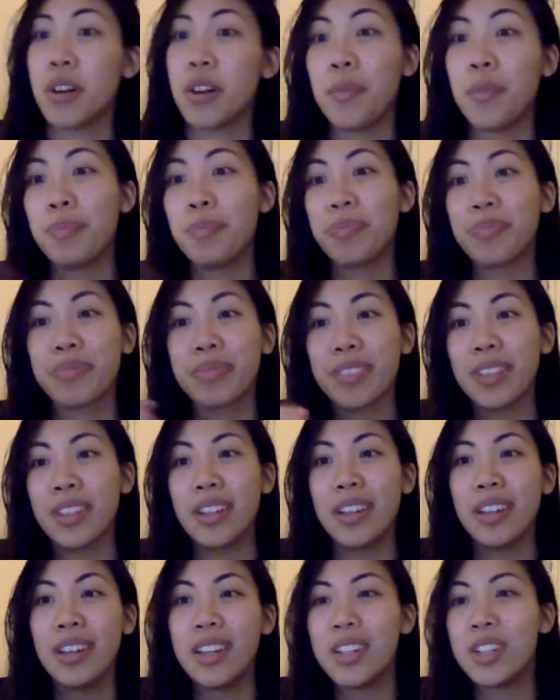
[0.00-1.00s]
So
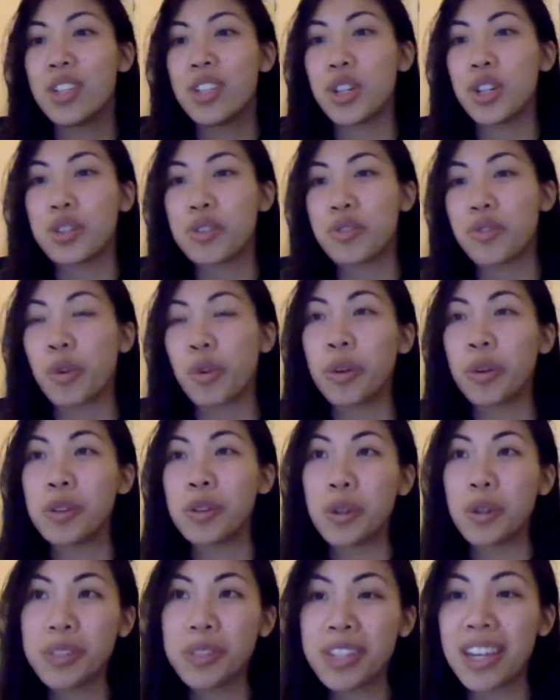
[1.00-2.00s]
cheers for
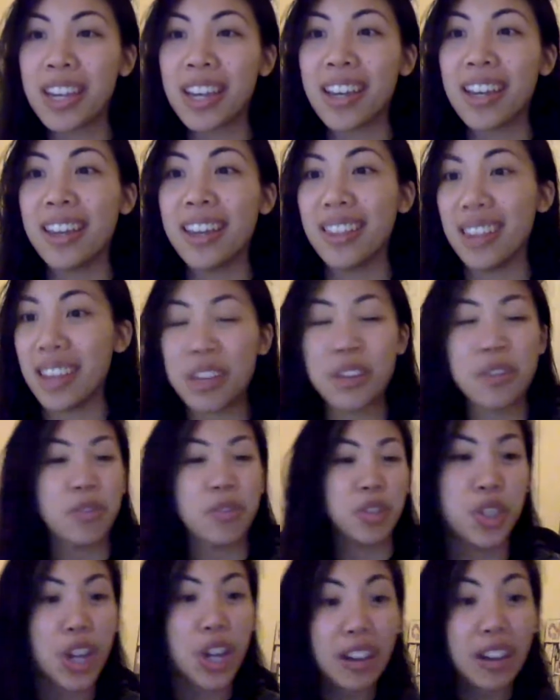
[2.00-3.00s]
adulting. Thank you
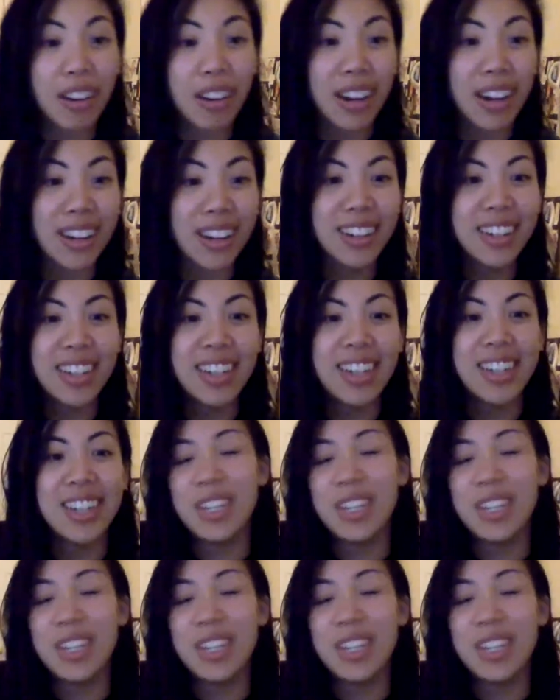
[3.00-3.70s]
sharing.